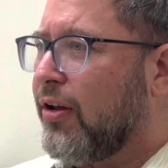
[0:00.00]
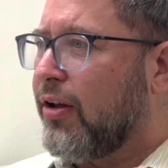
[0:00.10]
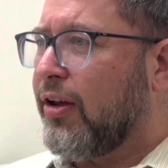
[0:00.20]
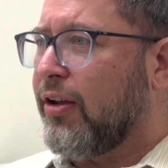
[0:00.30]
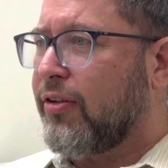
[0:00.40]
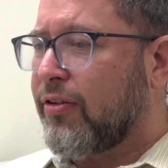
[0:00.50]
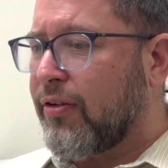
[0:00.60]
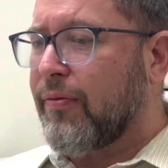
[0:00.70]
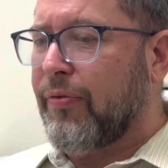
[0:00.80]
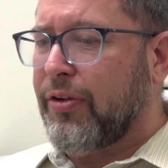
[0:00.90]
It's,
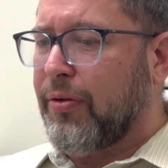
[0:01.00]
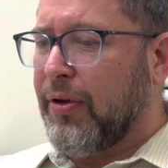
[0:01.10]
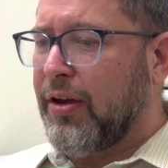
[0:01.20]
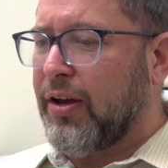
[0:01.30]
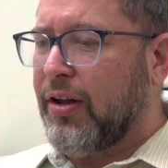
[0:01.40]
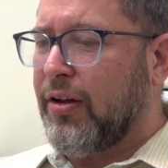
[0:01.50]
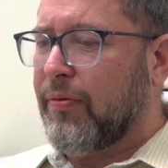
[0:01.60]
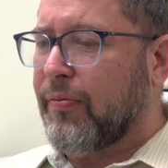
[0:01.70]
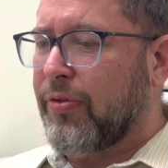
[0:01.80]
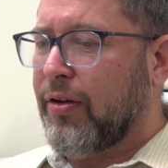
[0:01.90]
to me, a
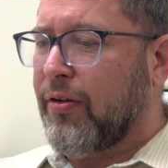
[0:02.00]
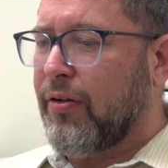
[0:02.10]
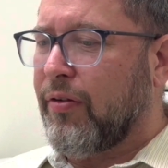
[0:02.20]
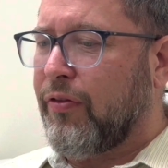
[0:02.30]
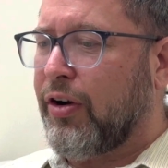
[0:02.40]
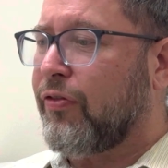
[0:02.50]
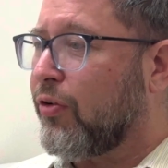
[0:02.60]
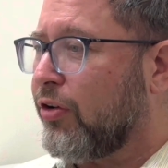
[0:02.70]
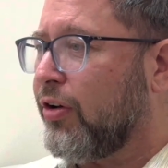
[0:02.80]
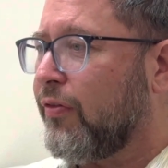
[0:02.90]
very
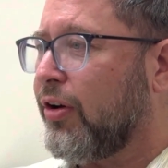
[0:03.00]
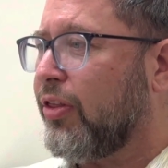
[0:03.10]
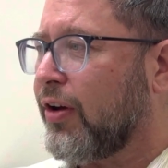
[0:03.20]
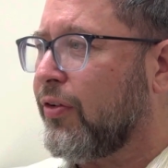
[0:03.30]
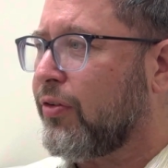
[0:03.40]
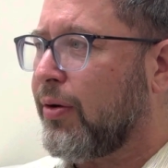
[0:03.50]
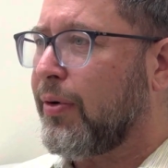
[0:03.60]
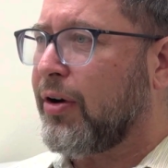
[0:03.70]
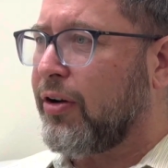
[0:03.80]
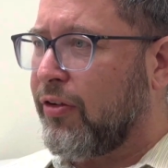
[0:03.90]
fortunate, very thankful to Rabbi
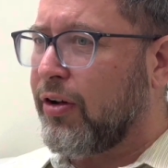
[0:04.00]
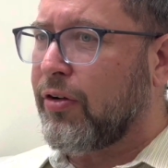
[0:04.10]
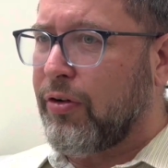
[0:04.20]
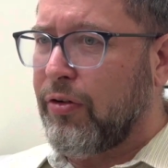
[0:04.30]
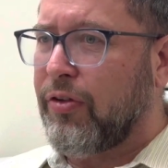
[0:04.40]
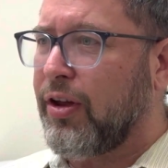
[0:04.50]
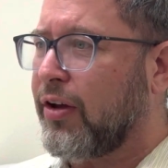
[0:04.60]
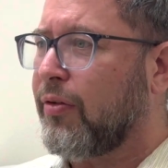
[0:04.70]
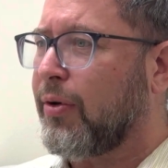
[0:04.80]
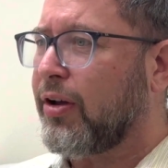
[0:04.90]
Ronnie Ziegler, who's the head
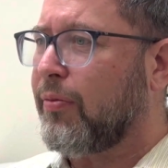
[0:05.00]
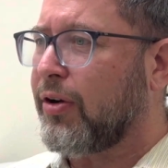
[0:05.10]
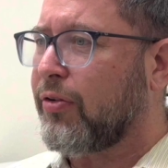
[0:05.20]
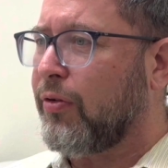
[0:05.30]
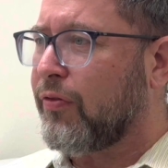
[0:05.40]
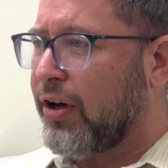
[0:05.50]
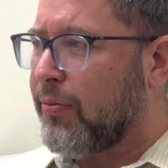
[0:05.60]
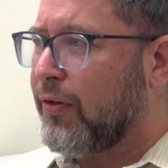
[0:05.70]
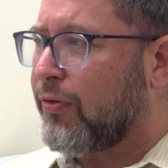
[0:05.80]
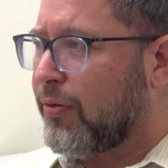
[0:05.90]
of the Maggid Press, who invited
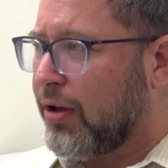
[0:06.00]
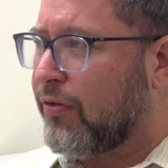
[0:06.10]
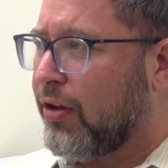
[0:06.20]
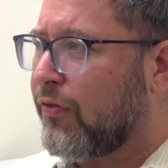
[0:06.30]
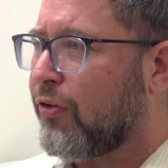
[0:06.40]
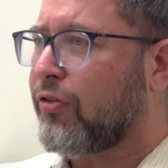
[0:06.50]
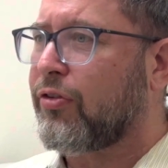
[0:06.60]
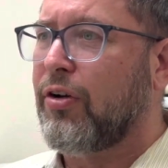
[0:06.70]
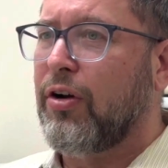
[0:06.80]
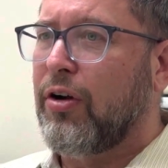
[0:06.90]
me to give to
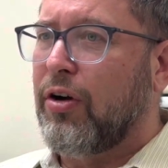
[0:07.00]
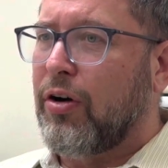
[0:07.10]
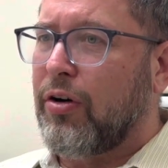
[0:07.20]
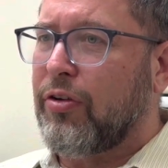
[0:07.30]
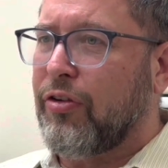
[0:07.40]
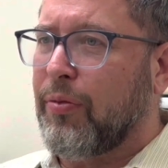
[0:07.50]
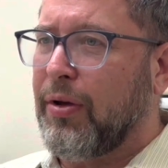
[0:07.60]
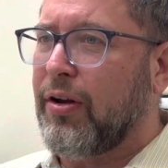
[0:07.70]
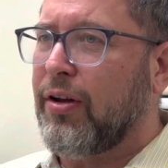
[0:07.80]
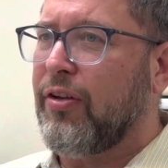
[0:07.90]

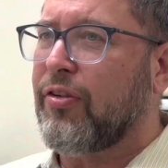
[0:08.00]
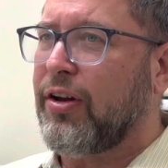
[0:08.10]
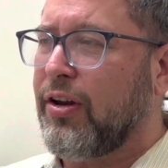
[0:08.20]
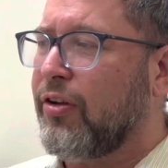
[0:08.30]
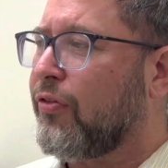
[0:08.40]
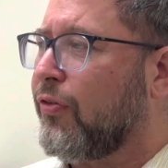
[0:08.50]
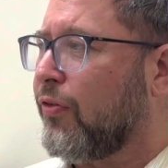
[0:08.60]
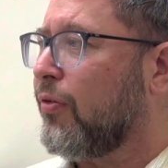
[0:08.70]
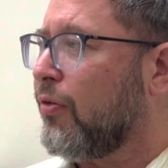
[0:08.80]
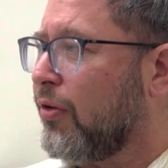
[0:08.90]
submit at least ideas.
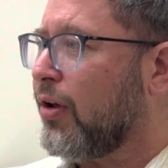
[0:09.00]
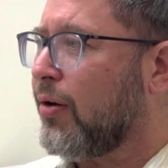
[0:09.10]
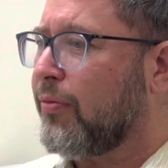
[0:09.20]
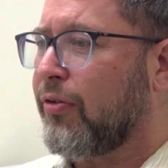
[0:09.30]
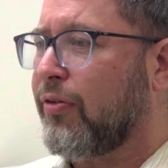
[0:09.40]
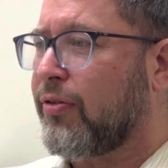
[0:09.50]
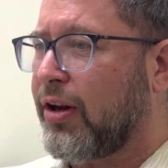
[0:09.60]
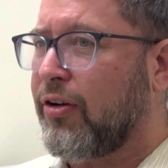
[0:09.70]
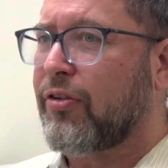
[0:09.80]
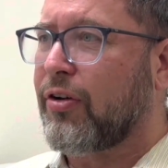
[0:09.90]
This was
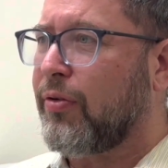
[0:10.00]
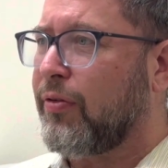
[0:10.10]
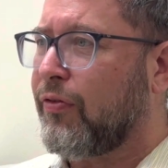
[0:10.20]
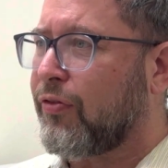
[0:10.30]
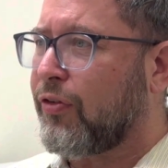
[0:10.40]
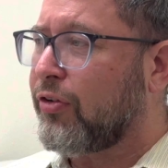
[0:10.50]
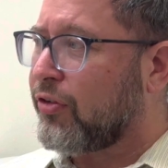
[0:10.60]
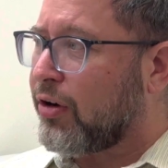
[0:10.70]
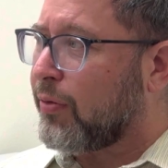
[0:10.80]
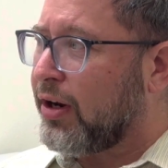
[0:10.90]
10 years ago when I first
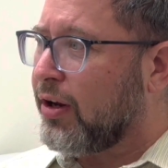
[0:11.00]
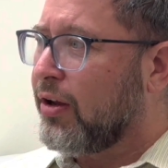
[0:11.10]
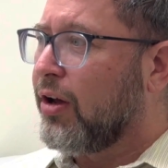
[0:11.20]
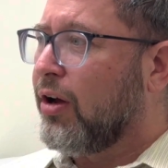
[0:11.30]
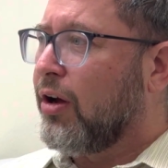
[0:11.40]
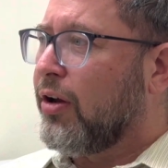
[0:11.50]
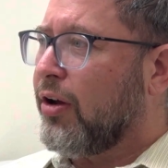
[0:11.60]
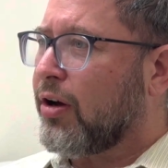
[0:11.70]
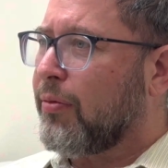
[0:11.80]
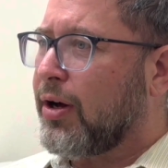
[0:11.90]
started writing
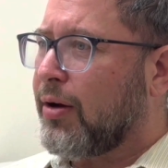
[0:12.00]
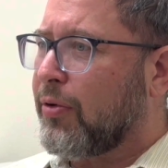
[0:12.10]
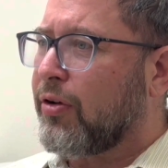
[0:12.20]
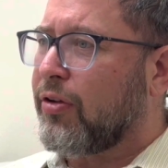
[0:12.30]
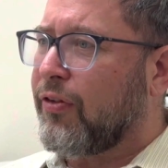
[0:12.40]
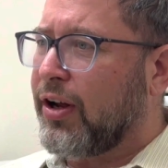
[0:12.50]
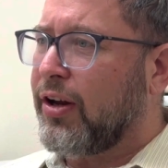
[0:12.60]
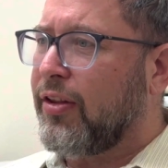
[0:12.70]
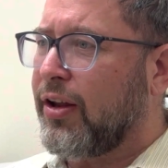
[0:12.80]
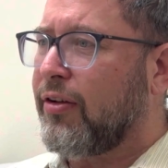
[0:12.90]
Nahum, Habakkuk, Zephaniah,
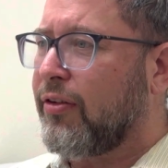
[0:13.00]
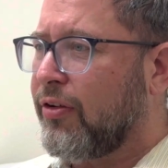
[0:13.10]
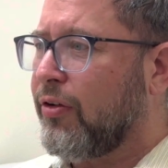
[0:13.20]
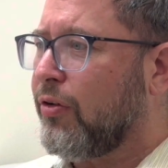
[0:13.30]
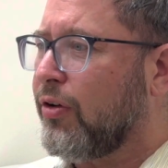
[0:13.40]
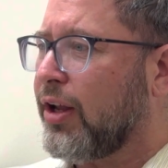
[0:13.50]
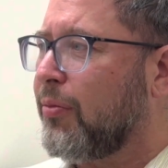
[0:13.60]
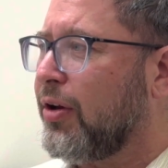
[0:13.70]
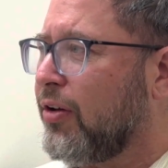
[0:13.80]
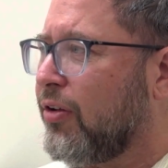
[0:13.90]
and then to allow
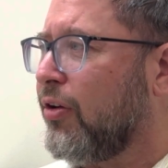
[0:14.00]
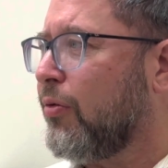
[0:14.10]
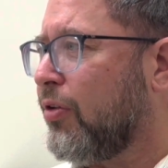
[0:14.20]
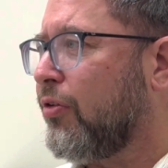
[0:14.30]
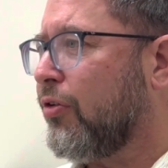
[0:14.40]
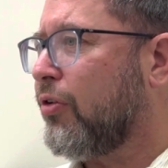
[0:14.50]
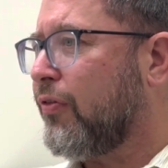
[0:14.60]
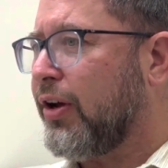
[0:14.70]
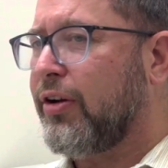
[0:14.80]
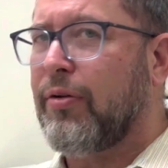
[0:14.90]
me to continue with Joel,
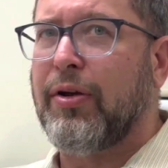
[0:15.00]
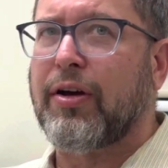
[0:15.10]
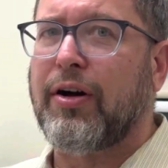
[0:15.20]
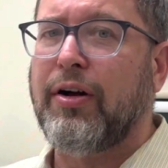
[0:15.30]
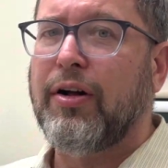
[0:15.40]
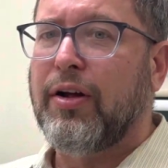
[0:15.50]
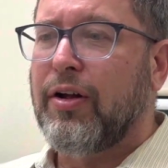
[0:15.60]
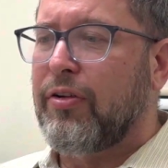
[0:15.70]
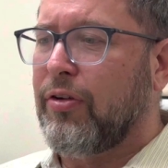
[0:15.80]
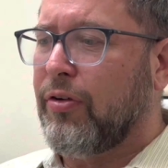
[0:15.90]
Obadiah, and Micah
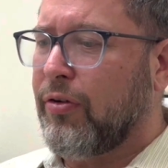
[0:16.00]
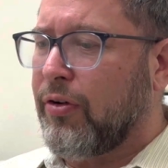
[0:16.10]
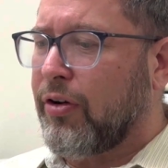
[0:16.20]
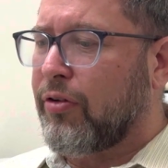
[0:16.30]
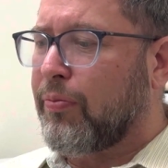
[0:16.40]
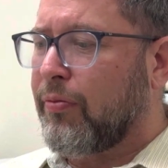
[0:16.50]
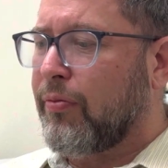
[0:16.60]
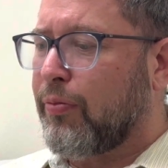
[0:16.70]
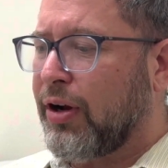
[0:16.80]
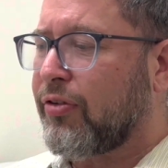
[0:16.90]
to
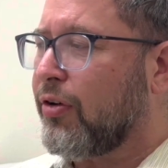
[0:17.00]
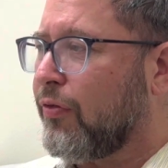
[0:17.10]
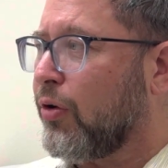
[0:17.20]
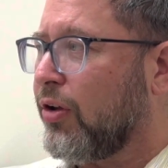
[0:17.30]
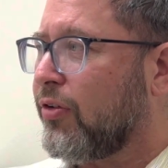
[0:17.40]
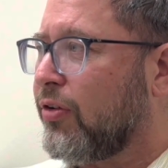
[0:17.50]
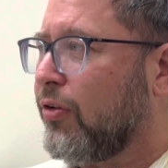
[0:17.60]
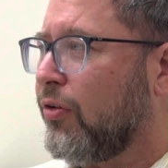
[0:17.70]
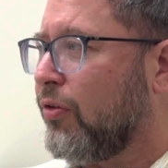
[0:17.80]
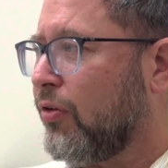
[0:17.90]
express a voice,
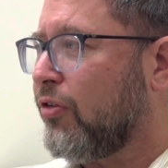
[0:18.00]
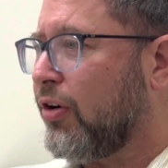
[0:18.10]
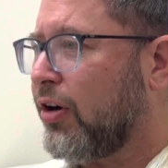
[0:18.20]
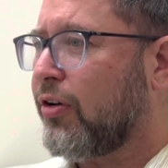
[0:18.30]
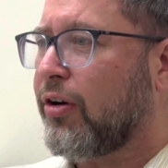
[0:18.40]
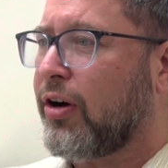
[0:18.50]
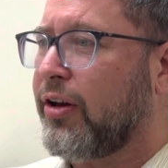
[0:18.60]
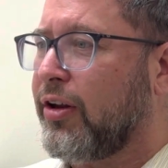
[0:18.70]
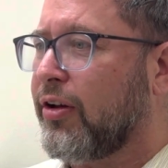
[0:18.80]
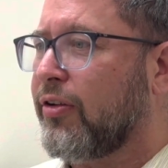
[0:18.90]
to share
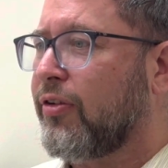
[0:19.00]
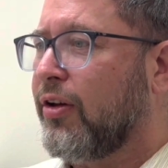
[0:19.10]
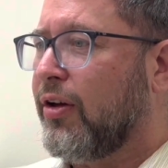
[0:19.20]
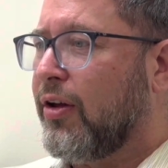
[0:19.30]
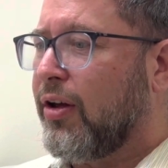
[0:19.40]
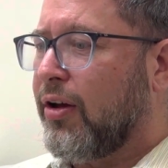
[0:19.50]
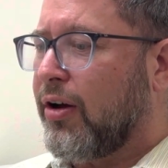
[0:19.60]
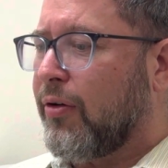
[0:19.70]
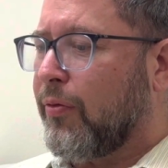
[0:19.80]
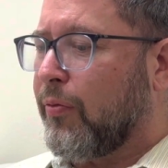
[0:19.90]
ideas.
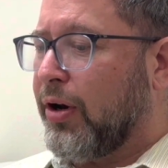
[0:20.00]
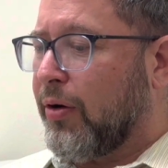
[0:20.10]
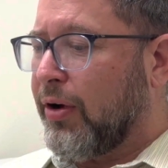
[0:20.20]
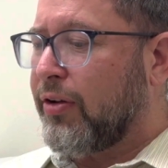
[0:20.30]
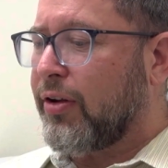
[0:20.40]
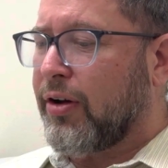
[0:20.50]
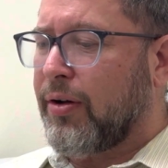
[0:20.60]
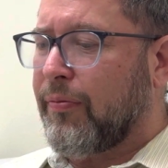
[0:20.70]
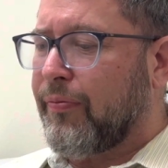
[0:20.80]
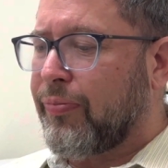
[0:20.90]
When I went
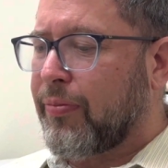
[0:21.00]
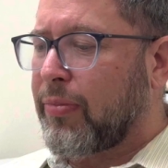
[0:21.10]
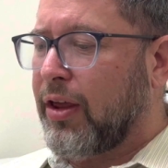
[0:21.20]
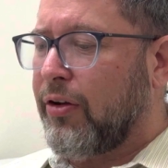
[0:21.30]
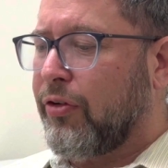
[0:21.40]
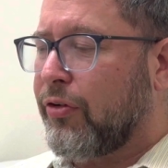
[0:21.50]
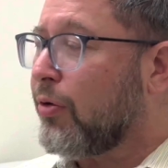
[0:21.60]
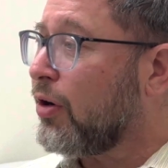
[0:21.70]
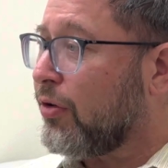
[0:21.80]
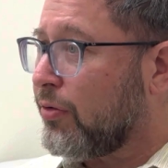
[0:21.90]
to
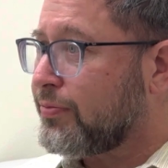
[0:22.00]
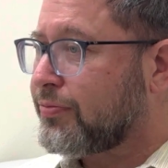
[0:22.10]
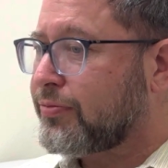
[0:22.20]
Toronto